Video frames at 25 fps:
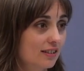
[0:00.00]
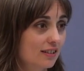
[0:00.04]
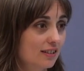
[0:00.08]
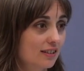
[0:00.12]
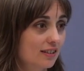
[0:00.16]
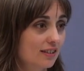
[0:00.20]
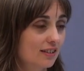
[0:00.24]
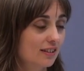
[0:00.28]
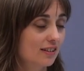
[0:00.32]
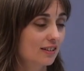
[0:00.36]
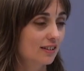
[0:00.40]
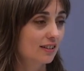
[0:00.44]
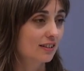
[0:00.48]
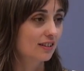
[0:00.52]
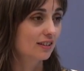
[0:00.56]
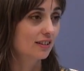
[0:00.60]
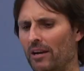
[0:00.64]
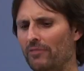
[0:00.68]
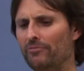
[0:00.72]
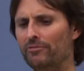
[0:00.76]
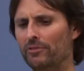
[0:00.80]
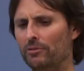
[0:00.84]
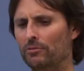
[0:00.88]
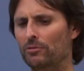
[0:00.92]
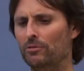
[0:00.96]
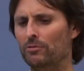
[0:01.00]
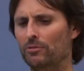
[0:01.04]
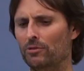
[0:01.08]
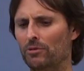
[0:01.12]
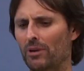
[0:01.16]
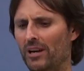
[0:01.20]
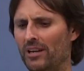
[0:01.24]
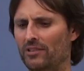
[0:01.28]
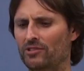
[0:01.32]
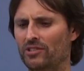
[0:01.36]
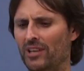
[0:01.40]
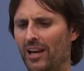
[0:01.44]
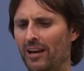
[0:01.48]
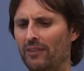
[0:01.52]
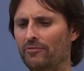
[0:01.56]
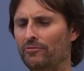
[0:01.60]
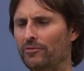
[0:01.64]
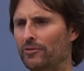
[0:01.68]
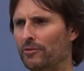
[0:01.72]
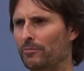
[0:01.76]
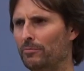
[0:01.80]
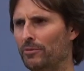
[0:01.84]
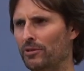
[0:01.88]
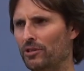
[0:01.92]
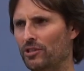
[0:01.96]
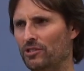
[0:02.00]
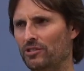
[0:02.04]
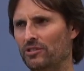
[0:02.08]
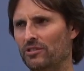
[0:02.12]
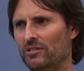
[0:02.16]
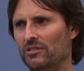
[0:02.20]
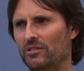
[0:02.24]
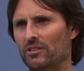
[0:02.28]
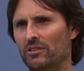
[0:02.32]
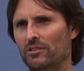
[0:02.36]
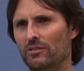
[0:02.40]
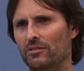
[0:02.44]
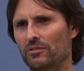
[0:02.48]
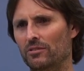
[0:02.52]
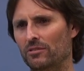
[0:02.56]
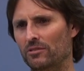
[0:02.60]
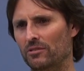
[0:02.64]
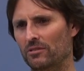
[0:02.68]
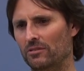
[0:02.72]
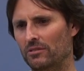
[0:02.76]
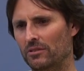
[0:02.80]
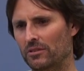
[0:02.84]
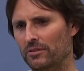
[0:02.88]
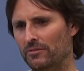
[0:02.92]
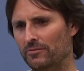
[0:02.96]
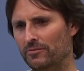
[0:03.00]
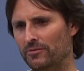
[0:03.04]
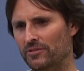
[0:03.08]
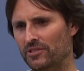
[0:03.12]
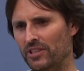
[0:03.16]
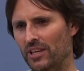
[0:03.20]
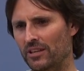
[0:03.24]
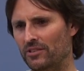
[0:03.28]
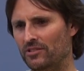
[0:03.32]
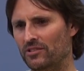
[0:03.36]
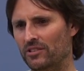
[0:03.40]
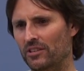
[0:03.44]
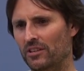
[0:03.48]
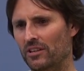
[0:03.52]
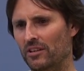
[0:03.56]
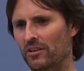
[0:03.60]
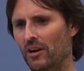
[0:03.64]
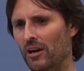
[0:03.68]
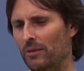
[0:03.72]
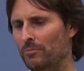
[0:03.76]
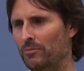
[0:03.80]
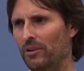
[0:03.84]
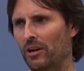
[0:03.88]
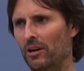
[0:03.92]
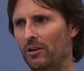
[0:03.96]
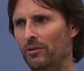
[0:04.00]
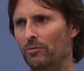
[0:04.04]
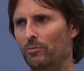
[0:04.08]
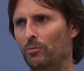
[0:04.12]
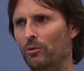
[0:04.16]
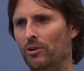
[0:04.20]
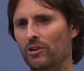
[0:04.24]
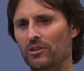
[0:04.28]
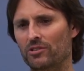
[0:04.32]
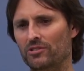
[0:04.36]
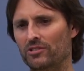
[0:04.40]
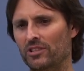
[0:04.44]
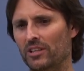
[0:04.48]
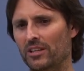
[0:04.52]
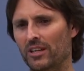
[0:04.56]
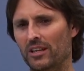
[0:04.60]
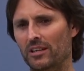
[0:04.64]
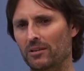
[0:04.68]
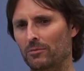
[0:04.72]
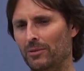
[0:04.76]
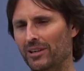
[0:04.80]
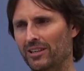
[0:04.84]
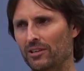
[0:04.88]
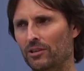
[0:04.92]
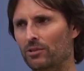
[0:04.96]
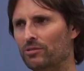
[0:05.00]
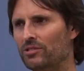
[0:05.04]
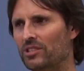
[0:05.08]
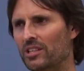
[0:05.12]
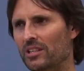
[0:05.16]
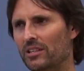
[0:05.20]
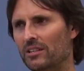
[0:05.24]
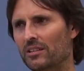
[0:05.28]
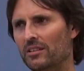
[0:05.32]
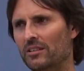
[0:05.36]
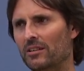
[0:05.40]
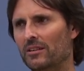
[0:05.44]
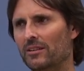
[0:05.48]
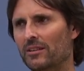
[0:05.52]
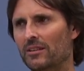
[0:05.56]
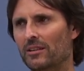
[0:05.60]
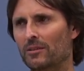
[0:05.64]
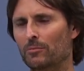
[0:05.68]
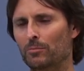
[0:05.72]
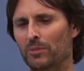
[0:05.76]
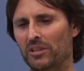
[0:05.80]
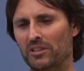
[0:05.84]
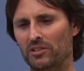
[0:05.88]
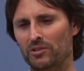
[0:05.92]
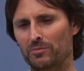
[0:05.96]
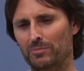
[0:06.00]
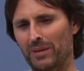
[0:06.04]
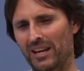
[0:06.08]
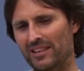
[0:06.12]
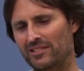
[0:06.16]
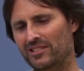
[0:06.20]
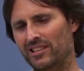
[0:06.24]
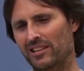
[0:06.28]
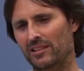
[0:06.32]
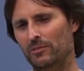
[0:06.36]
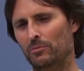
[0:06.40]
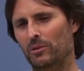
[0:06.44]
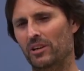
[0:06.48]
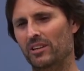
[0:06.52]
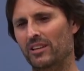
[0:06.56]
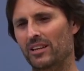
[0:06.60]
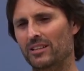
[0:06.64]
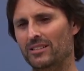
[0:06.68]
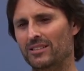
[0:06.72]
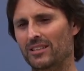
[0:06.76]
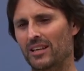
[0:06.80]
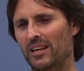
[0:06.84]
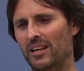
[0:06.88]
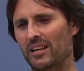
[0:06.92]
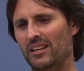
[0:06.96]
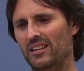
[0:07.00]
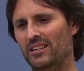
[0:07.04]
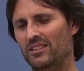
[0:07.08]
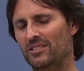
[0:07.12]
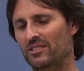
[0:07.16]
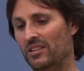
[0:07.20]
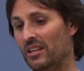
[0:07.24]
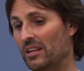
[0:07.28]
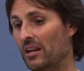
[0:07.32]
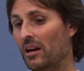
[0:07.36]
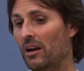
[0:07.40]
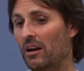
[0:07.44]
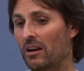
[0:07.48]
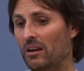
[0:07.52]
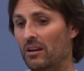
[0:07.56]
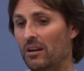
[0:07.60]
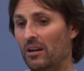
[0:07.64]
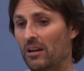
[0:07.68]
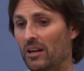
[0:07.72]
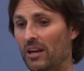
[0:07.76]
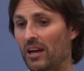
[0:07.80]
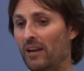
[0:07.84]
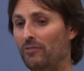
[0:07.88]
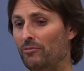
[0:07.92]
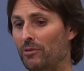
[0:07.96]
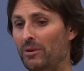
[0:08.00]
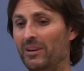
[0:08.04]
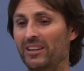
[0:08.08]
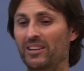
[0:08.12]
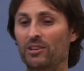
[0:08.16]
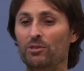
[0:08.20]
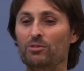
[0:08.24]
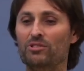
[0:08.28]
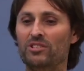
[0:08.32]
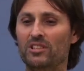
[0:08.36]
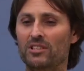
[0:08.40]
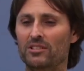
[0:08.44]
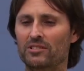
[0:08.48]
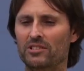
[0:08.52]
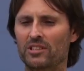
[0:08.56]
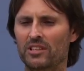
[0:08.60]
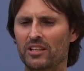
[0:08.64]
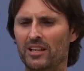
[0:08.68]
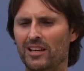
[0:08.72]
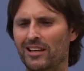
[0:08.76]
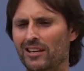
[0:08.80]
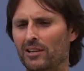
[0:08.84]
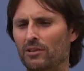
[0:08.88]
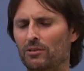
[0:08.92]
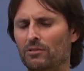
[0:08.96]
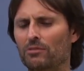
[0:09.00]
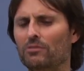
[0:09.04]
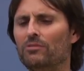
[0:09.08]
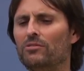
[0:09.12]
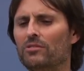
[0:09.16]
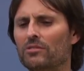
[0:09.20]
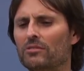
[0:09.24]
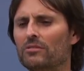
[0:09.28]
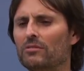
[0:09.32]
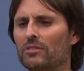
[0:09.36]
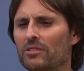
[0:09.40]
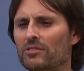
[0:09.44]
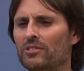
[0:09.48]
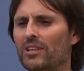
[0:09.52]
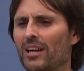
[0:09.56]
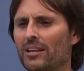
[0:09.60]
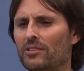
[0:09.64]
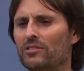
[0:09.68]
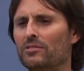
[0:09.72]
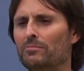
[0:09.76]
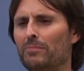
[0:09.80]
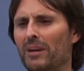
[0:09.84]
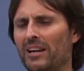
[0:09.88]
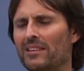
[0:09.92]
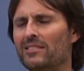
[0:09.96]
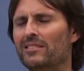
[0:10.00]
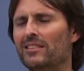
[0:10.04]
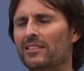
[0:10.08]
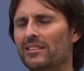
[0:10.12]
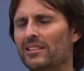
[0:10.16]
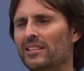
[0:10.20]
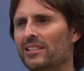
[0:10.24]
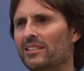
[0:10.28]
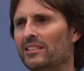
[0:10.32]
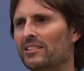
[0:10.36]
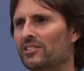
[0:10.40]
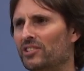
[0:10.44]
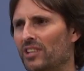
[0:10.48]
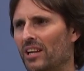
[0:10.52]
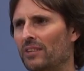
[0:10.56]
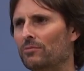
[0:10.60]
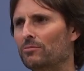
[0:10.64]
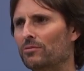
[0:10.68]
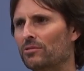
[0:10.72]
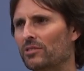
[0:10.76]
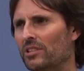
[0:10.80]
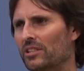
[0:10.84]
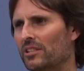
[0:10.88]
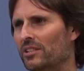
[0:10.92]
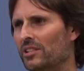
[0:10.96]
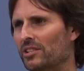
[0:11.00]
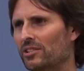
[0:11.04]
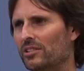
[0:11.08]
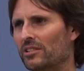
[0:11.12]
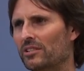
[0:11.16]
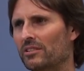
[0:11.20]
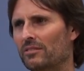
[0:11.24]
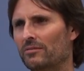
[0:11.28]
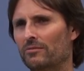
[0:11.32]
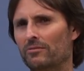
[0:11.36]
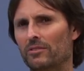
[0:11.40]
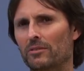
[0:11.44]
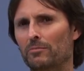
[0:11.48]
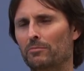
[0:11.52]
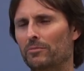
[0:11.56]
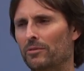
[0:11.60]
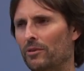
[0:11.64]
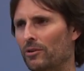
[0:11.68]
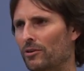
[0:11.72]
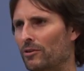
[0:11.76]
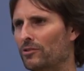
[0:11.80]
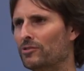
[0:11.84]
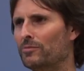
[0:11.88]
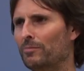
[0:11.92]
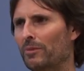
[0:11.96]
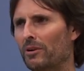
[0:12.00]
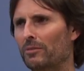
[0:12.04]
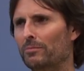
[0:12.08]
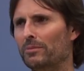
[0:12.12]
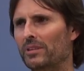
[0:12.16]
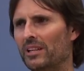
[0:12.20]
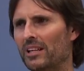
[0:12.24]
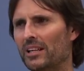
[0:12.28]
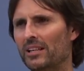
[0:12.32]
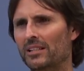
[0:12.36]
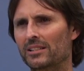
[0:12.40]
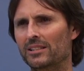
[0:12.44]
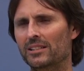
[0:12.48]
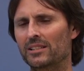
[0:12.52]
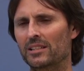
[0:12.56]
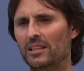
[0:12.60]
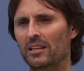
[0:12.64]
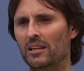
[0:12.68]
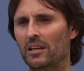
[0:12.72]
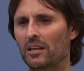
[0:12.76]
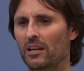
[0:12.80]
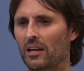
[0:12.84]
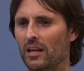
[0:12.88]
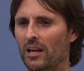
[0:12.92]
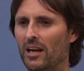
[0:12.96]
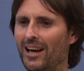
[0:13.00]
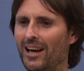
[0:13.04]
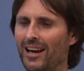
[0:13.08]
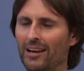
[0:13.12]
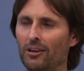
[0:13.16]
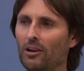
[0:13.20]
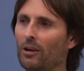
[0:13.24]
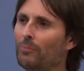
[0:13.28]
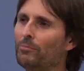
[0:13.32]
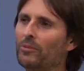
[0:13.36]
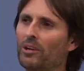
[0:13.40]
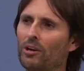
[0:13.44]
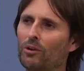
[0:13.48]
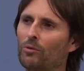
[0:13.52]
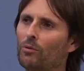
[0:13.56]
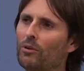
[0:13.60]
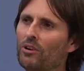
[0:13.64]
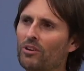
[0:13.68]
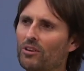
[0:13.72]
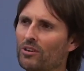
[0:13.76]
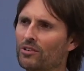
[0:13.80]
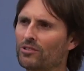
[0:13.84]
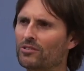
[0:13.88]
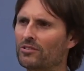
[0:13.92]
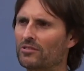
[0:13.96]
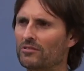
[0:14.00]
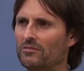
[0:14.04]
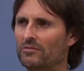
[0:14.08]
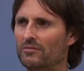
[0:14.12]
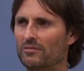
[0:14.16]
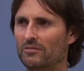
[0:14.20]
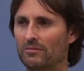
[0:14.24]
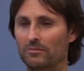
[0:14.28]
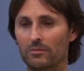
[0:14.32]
Yeah, and I feel quite sad for a person who says that I'm no worse than anyone else here. Because basically what they're saying is everyone else here is in the hells, because that's basically the general condition of the Earth's population, and I'm no worse.